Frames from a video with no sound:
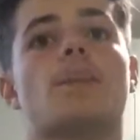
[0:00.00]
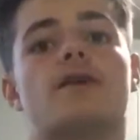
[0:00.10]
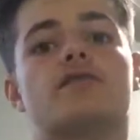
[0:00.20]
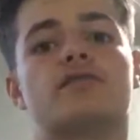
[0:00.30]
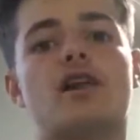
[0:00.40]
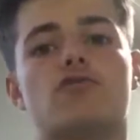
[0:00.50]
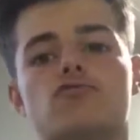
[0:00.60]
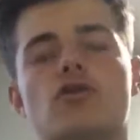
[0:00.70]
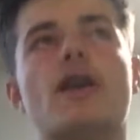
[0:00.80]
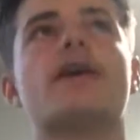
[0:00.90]
still a
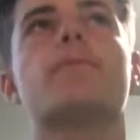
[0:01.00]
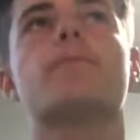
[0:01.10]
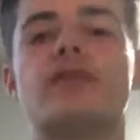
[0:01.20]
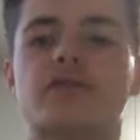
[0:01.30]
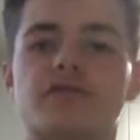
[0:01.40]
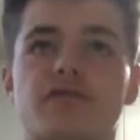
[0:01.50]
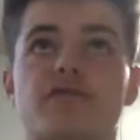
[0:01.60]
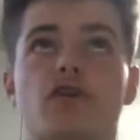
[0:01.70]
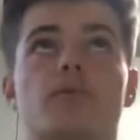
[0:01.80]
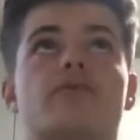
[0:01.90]
really good position for
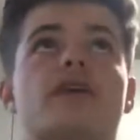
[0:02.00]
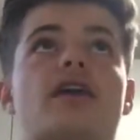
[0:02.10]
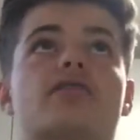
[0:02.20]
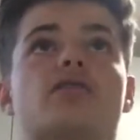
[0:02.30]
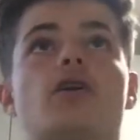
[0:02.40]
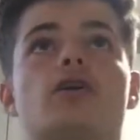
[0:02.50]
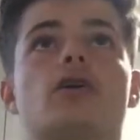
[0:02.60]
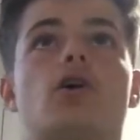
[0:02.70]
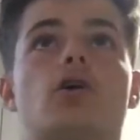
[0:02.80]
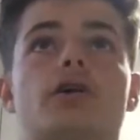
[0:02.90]
Fulham to get a shot on
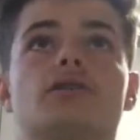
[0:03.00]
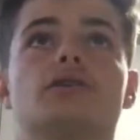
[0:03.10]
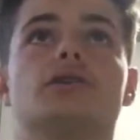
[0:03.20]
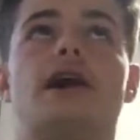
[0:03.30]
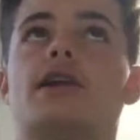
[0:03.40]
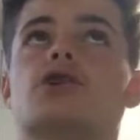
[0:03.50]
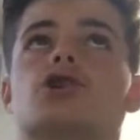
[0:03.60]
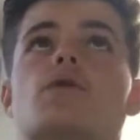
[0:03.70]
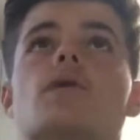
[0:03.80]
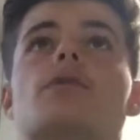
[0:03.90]
goal. And yeah, just
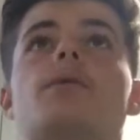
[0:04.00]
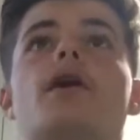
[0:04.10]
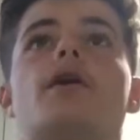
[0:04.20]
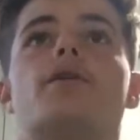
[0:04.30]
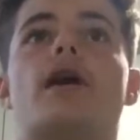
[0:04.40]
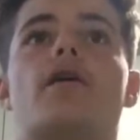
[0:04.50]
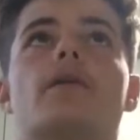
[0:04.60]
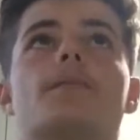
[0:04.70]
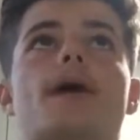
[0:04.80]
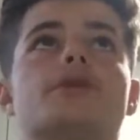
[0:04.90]
showing Cabana there on
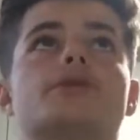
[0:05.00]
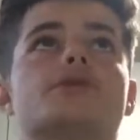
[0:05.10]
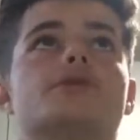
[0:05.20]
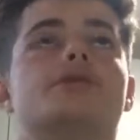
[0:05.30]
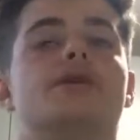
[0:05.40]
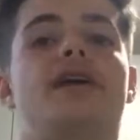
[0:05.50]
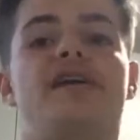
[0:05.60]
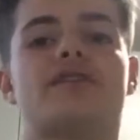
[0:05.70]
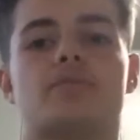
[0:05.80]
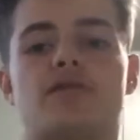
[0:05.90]
the bench.
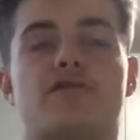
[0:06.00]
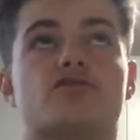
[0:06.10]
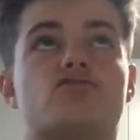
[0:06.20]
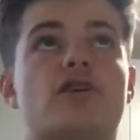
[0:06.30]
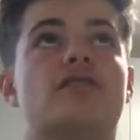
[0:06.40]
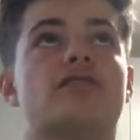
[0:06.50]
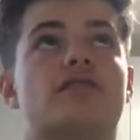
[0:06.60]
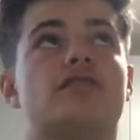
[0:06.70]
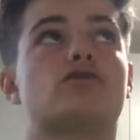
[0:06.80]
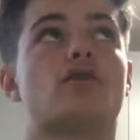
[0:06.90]
He's going to be frustrated that
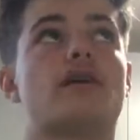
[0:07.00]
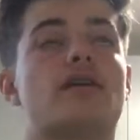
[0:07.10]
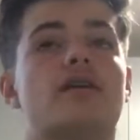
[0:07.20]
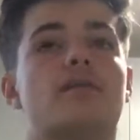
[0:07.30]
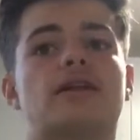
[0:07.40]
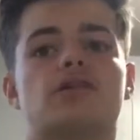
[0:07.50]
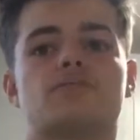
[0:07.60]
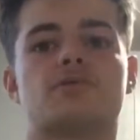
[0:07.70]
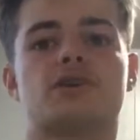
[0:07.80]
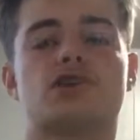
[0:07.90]
he's got that picked
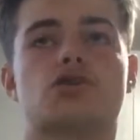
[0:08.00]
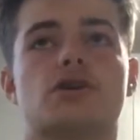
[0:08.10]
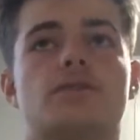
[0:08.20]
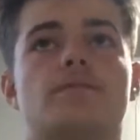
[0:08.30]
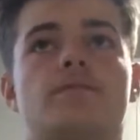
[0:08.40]
up some injury.